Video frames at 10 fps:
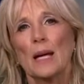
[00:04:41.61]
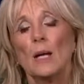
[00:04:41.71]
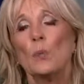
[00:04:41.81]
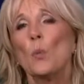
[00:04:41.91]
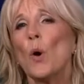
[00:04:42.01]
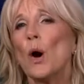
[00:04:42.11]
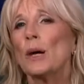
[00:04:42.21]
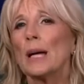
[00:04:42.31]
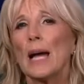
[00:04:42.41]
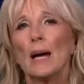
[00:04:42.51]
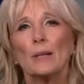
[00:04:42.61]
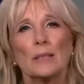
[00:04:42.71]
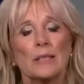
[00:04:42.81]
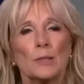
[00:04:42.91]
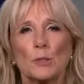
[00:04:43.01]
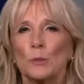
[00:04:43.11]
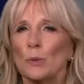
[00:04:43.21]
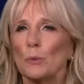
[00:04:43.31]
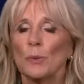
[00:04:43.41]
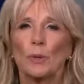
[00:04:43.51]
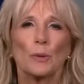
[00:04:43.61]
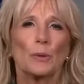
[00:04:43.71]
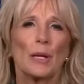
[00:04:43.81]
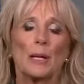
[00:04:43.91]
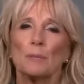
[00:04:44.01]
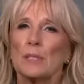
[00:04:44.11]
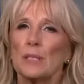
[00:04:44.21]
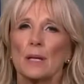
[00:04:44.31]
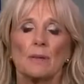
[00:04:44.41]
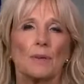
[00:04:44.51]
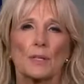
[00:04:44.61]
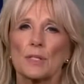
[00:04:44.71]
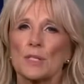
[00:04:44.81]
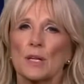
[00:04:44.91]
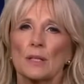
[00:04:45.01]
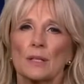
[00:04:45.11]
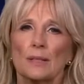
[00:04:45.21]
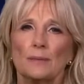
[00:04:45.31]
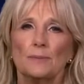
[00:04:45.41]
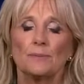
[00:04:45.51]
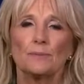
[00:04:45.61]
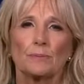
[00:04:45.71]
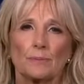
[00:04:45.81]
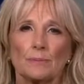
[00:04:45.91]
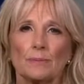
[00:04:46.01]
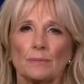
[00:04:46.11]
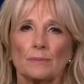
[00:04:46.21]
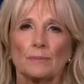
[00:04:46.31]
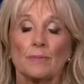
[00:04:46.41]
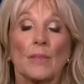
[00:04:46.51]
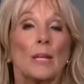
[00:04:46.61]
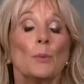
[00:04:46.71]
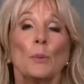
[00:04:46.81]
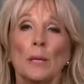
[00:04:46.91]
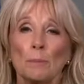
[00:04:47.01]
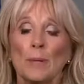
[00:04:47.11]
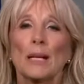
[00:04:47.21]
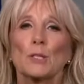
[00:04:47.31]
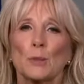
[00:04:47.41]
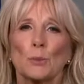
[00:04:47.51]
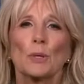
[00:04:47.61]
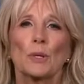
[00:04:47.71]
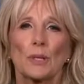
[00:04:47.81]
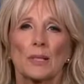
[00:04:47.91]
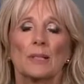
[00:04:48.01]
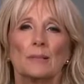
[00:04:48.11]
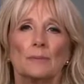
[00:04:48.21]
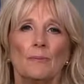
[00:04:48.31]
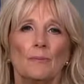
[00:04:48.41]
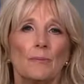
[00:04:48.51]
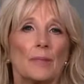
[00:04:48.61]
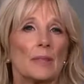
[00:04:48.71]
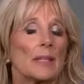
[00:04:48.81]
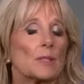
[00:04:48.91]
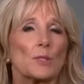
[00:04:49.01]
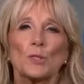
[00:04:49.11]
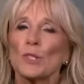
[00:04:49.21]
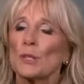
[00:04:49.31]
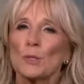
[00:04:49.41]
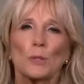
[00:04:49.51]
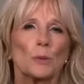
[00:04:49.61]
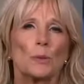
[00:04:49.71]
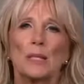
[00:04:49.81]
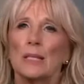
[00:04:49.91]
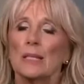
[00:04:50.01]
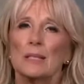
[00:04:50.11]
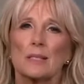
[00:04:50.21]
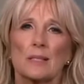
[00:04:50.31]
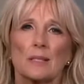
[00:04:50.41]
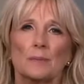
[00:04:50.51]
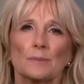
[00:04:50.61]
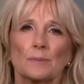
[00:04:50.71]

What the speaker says: and walk out into a world empty of our son. He went back to work. That's just who he is.